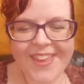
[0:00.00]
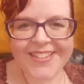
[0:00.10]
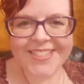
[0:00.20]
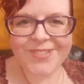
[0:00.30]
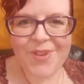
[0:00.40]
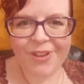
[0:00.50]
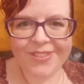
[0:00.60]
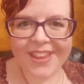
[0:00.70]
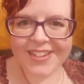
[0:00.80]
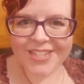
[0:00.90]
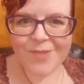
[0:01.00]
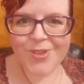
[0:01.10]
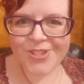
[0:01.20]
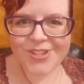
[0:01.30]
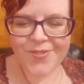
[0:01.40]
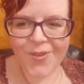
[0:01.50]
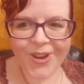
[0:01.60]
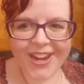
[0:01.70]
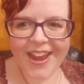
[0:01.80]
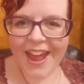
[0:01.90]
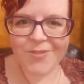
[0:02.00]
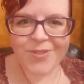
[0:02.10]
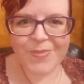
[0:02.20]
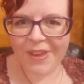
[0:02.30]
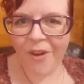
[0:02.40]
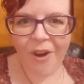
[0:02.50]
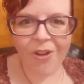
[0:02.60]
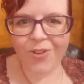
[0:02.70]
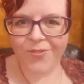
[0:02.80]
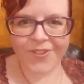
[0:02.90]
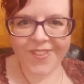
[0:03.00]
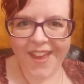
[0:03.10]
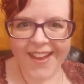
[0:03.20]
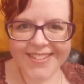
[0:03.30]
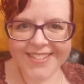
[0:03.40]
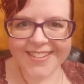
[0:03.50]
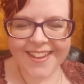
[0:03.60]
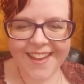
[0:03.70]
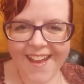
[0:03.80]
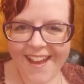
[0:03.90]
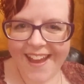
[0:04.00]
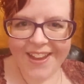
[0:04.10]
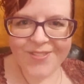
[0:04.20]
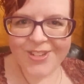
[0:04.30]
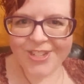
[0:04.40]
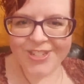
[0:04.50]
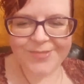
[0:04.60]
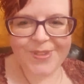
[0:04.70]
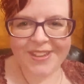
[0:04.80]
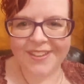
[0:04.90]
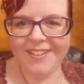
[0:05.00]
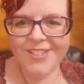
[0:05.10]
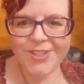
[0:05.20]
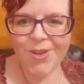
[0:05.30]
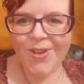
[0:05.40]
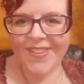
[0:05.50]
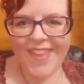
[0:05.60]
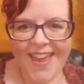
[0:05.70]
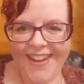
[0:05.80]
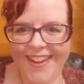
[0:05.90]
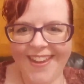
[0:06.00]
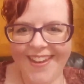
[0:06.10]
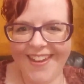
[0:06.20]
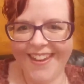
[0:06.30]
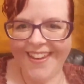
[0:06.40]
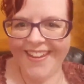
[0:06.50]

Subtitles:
that smelled like WD-40, I would be all over that. I would just be soaking that in.